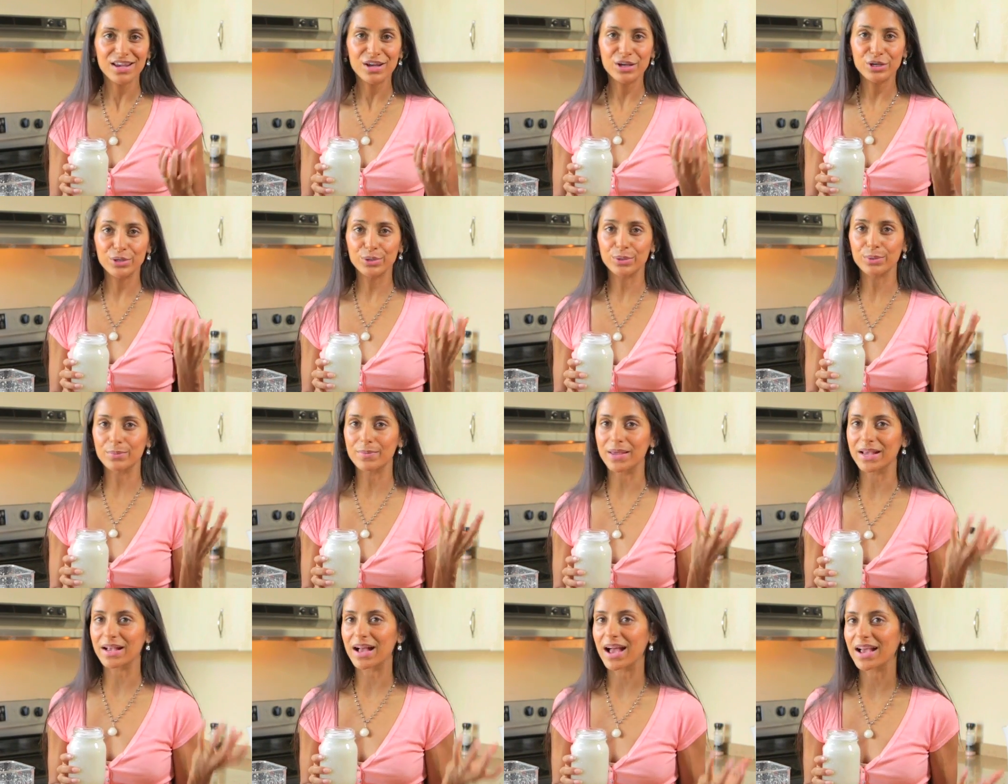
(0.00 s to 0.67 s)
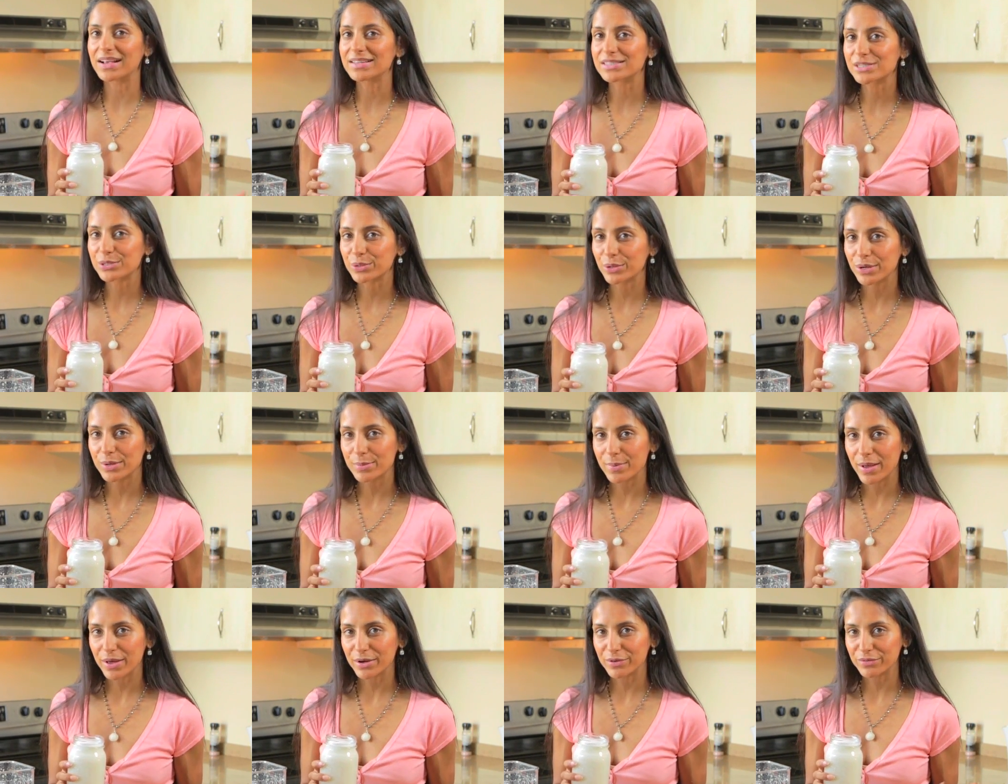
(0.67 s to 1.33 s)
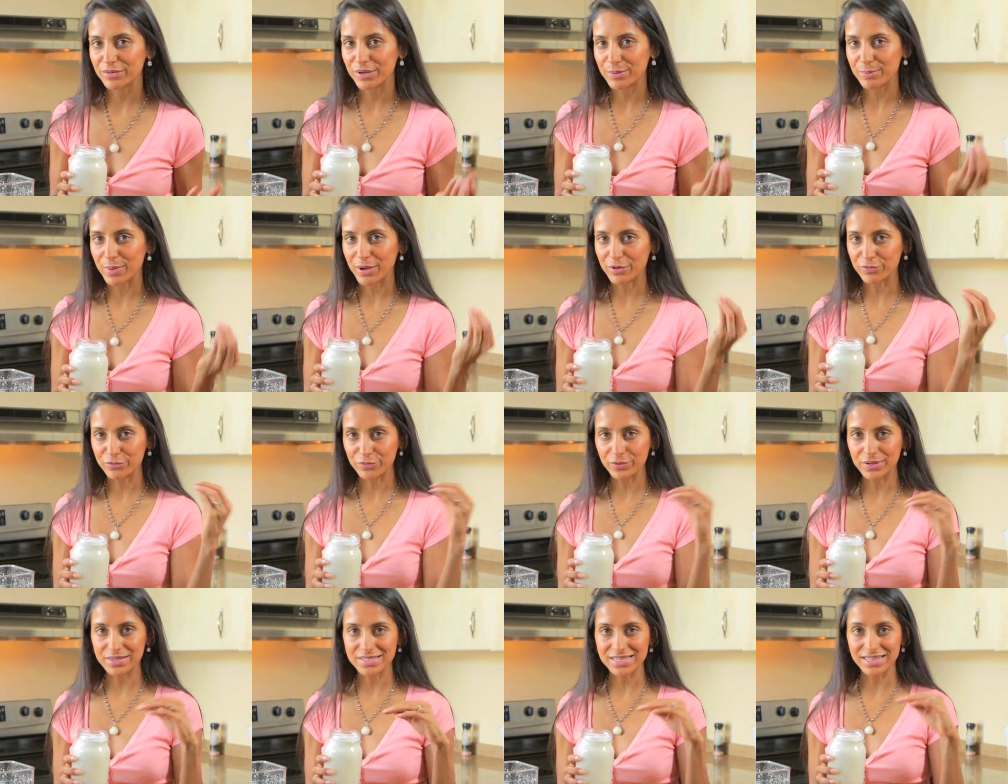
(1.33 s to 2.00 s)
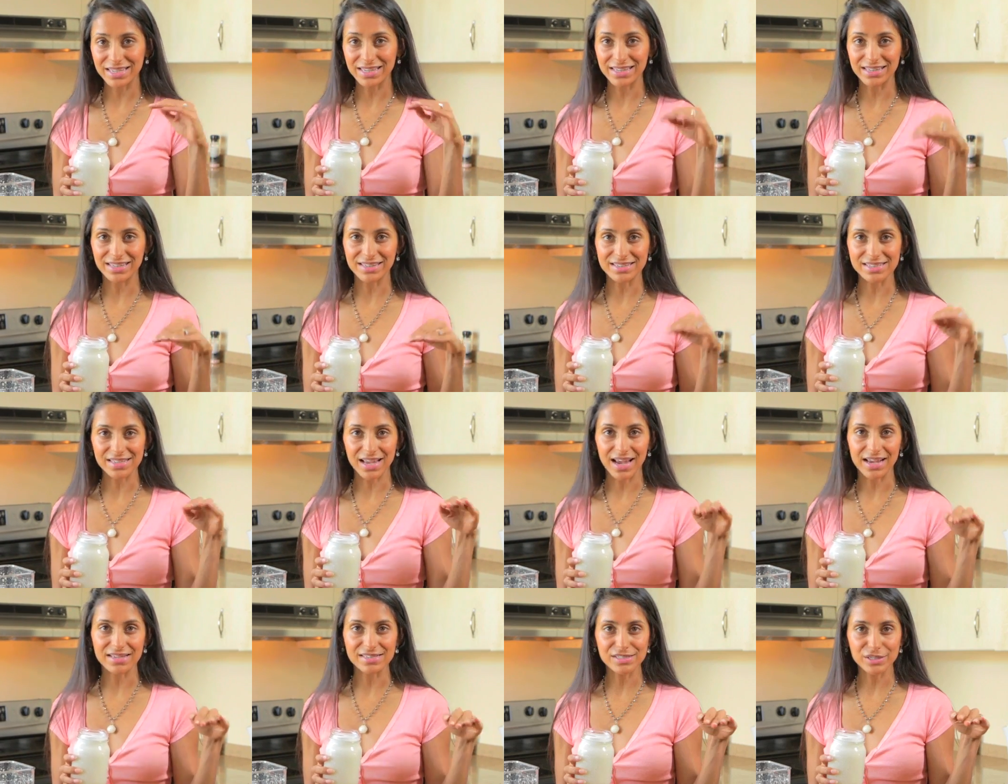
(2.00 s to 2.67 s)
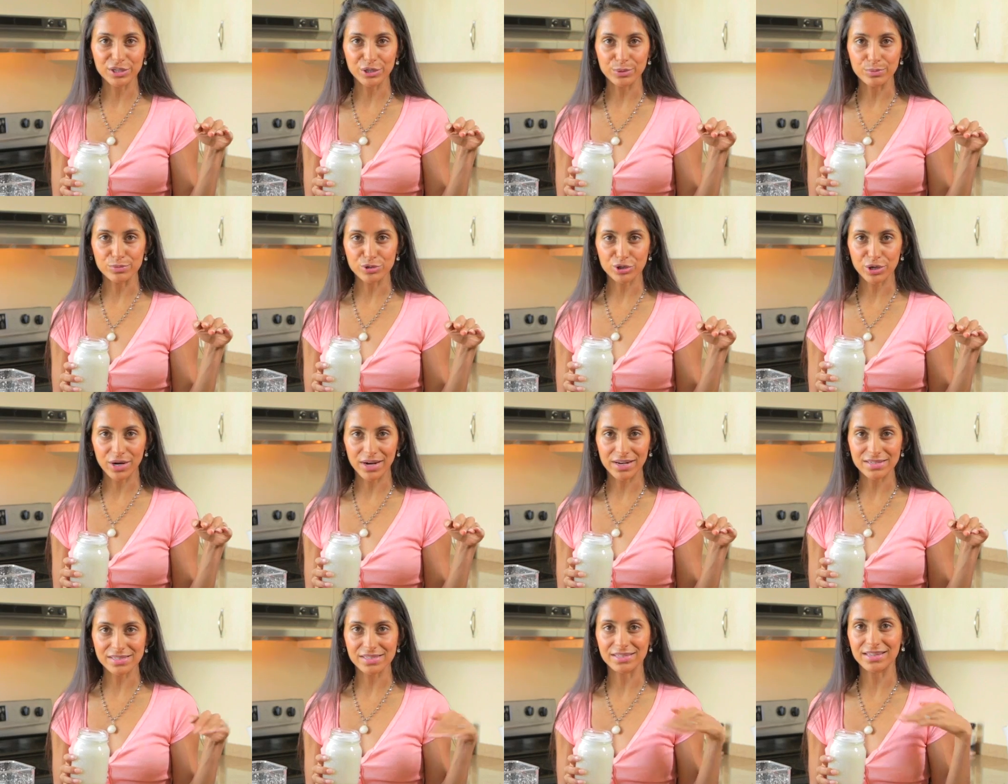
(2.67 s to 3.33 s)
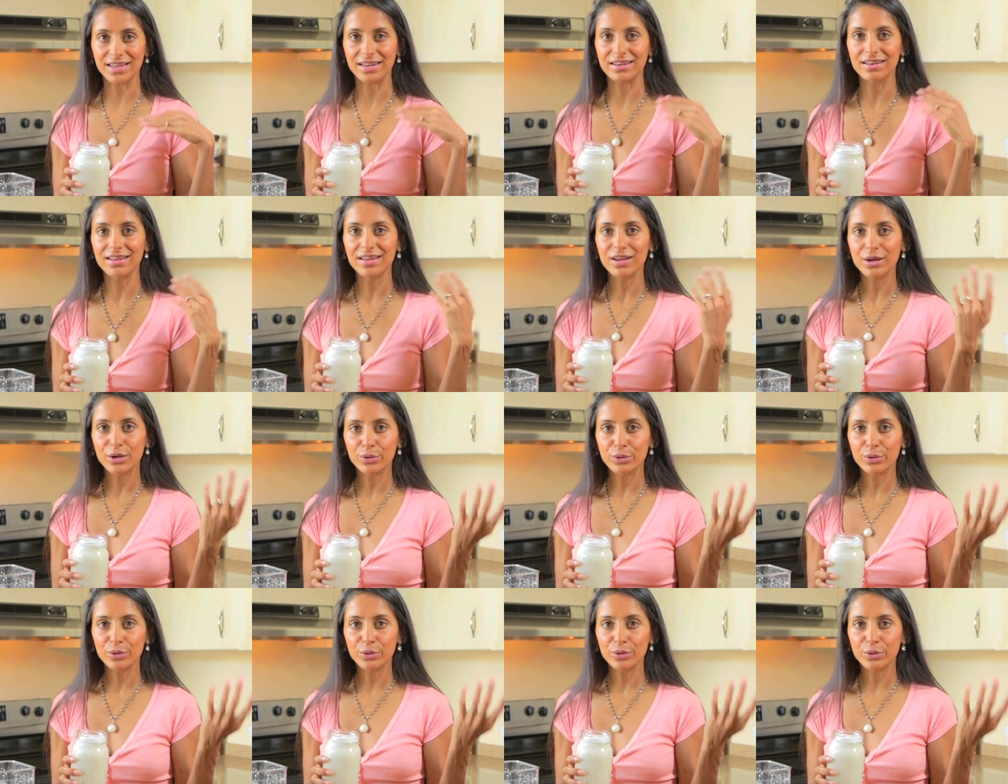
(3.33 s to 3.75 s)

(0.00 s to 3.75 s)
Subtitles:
you can make ice cream out of it by freezing it into ice cube trays and then